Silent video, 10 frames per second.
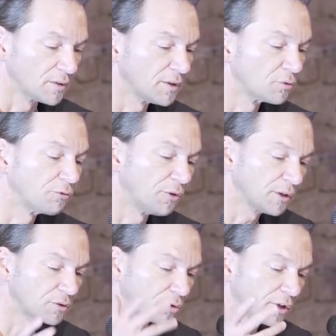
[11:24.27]
then they
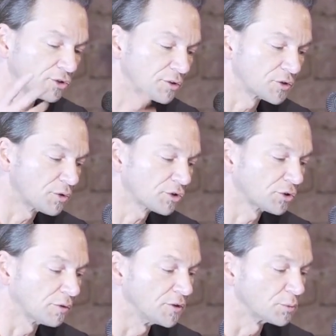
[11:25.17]
reflect the correlational
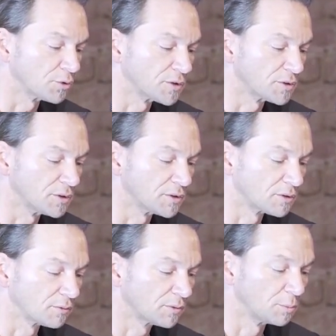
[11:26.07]
structure of these
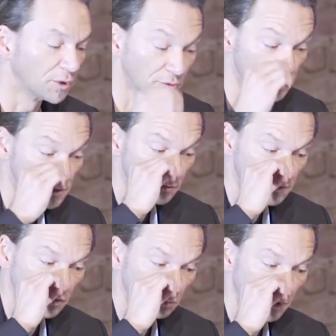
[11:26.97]
processes. The appearances of
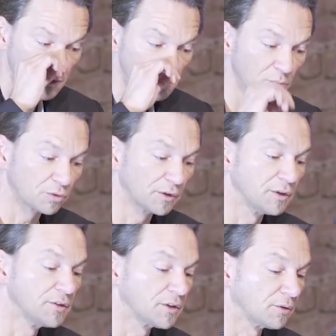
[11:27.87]
such patterns may
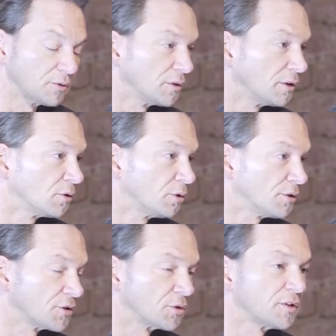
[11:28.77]
provide insight into the hidden
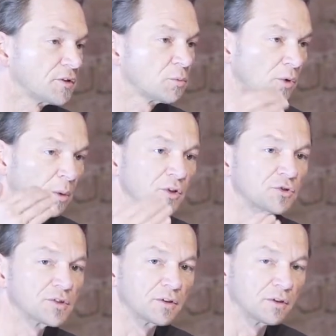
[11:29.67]
causes. So this is what I'm
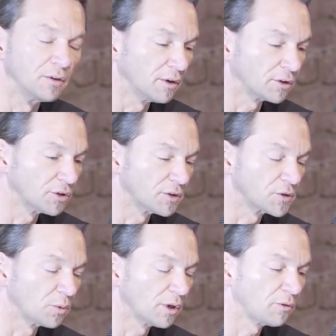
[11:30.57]
interested in, actually.
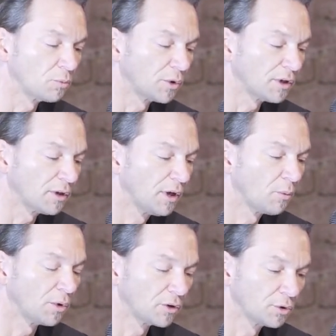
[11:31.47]
So when
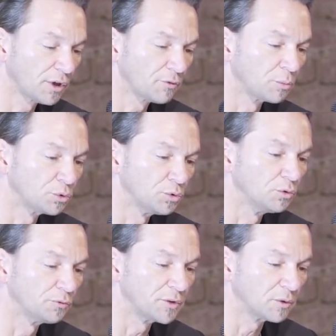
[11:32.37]
I could have a
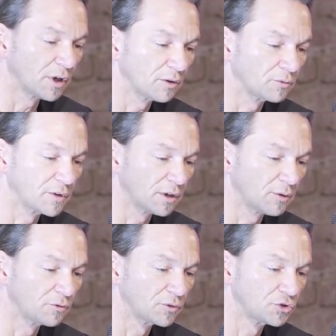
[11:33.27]
proof that I
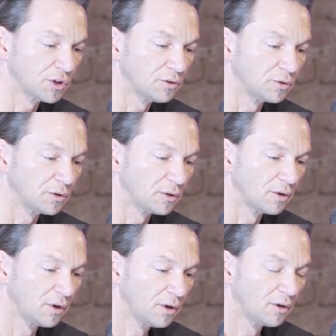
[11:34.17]
have a genuine
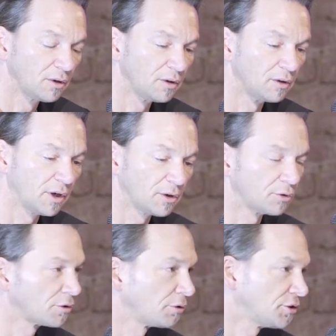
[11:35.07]
higher
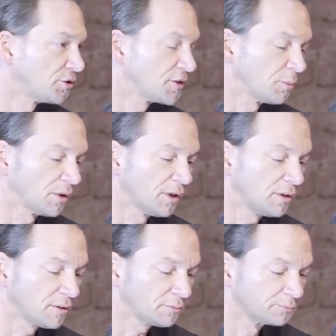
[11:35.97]
order correlations in my
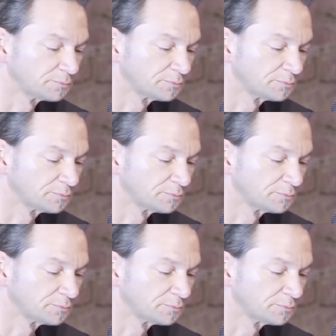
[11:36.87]
data,